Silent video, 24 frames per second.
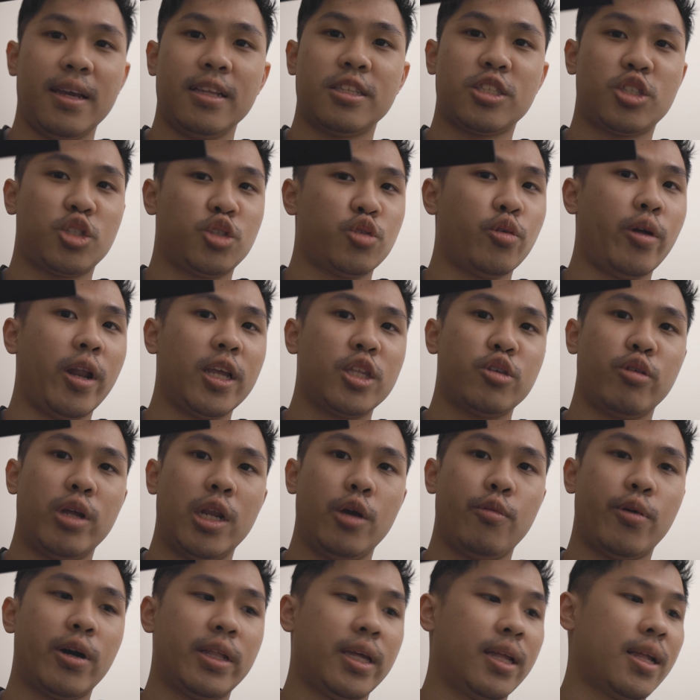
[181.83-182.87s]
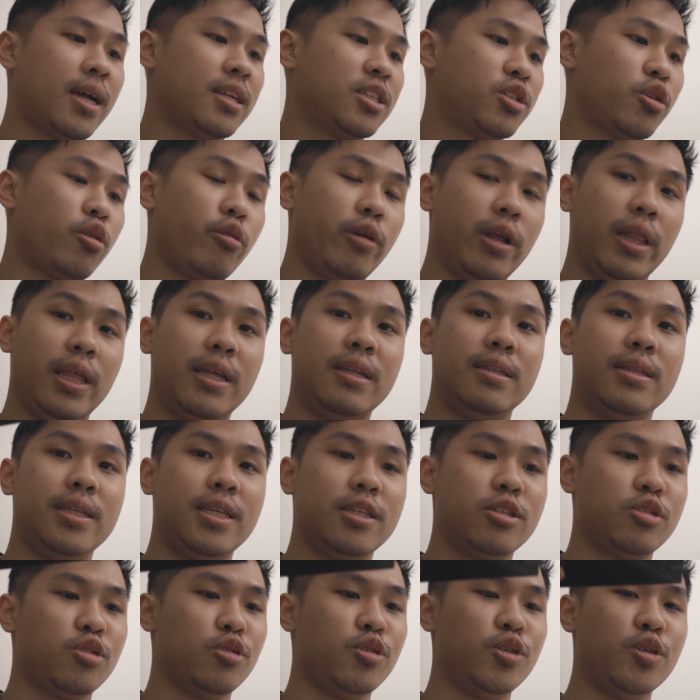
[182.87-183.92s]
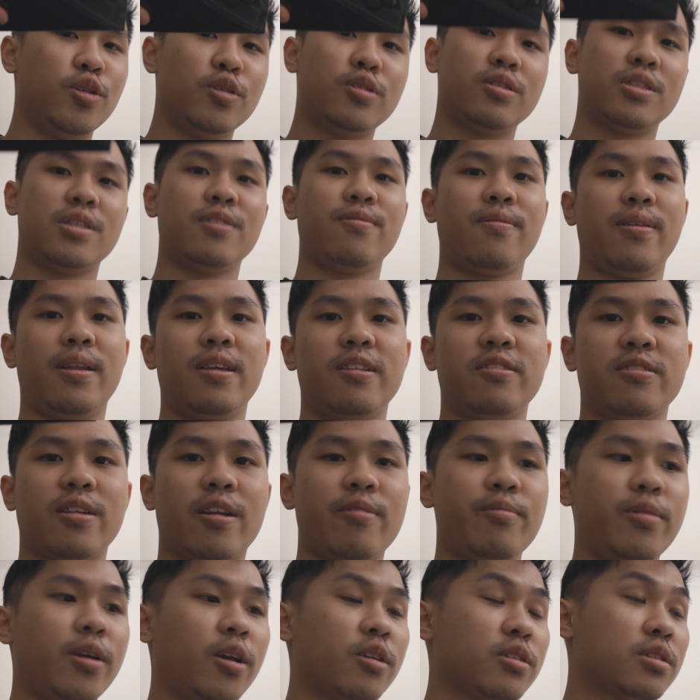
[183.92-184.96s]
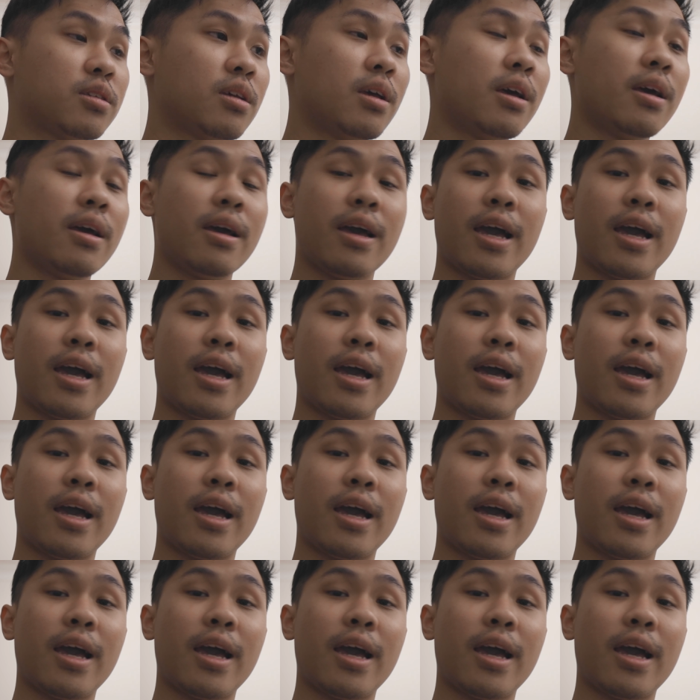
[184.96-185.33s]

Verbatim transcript: it's 2021 and I don't really need to use DVD drive because